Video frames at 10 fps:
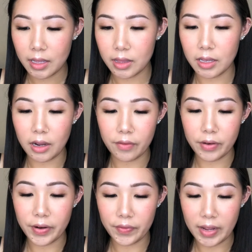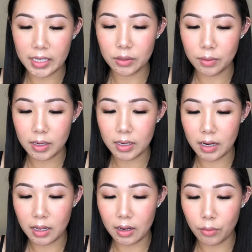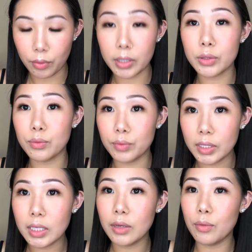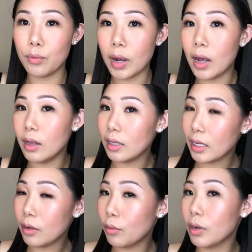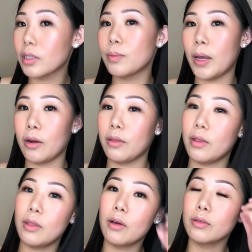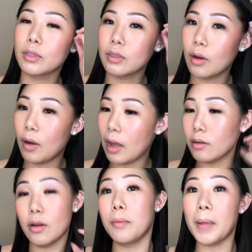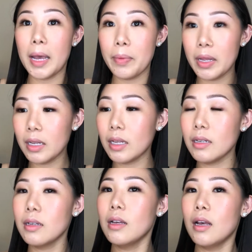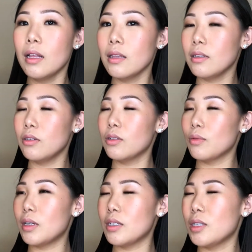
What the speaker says: the Cover FX one works really well. Like, it works better than those. So I don't know, in my opinion, you just want to